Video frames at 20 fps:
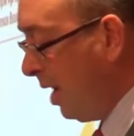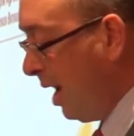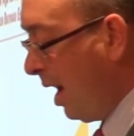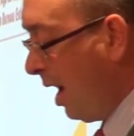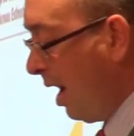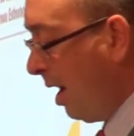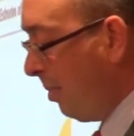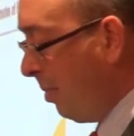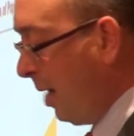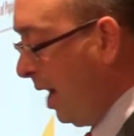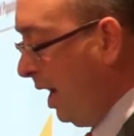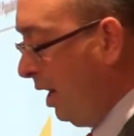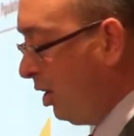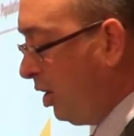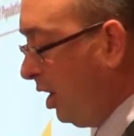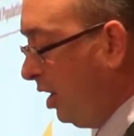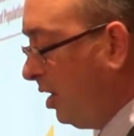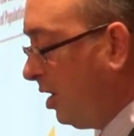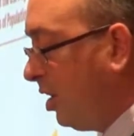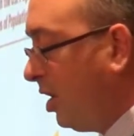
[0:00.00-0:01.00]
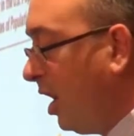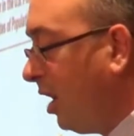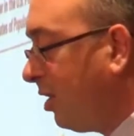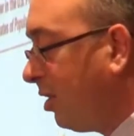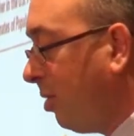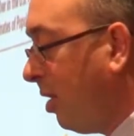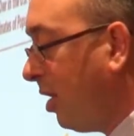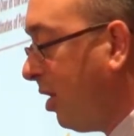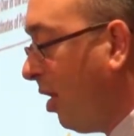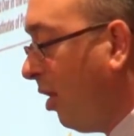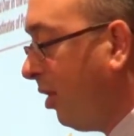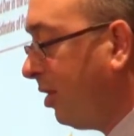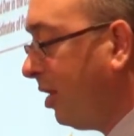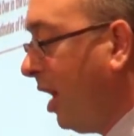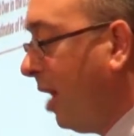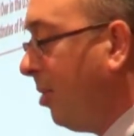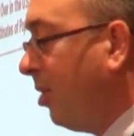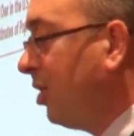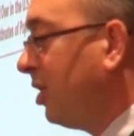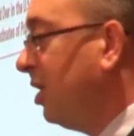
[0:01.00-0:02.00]
uh, patients just with
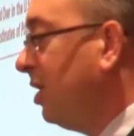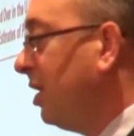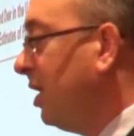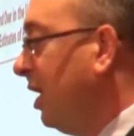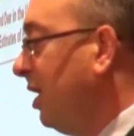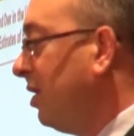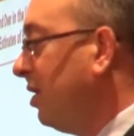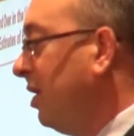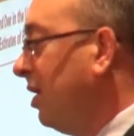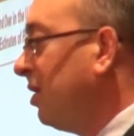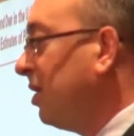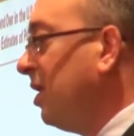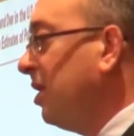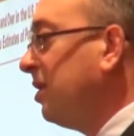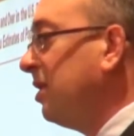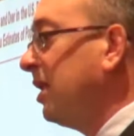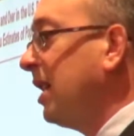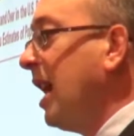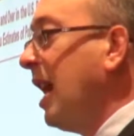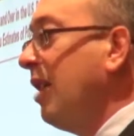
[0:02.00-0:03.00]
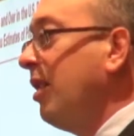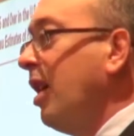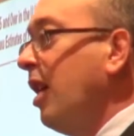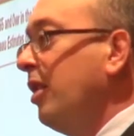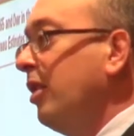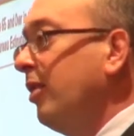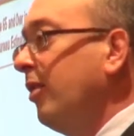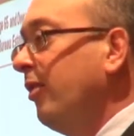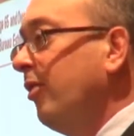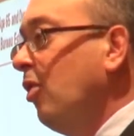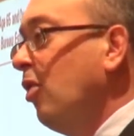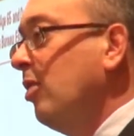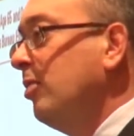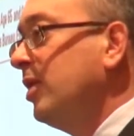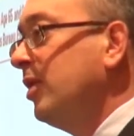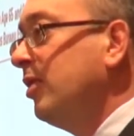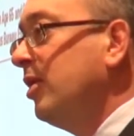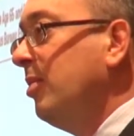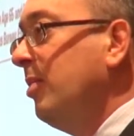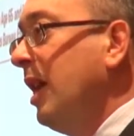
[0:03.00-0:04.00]
Alzheimer's disease, and this doesn't count other
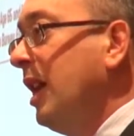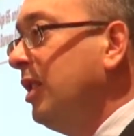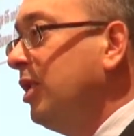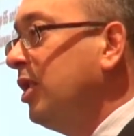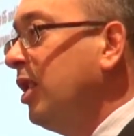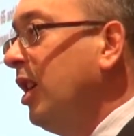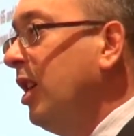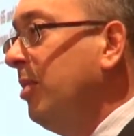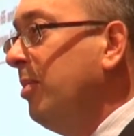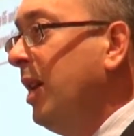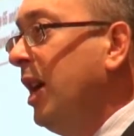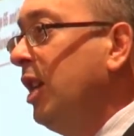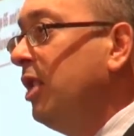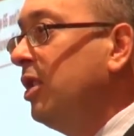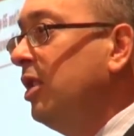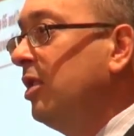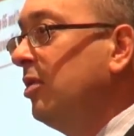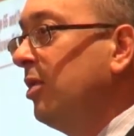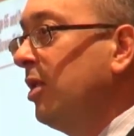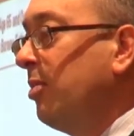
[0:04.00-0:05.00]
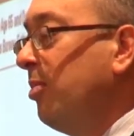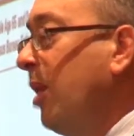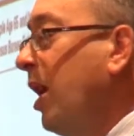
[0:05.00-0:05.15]
forms of dementia and patients with